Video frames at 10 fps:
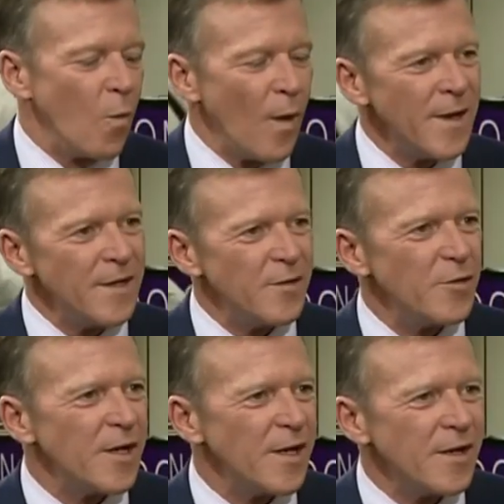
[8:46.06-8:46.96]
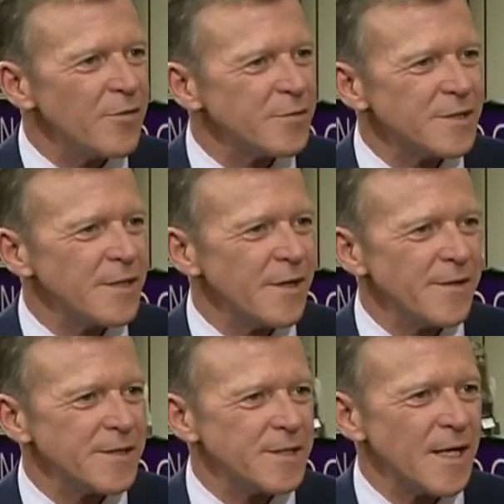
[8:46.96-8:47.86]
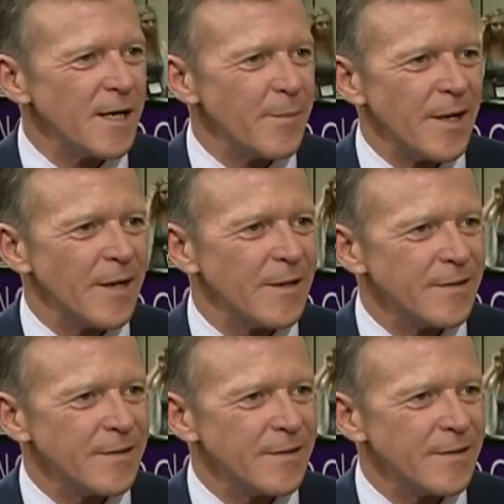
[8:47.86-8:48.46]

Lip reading: When did you get interested in this topic?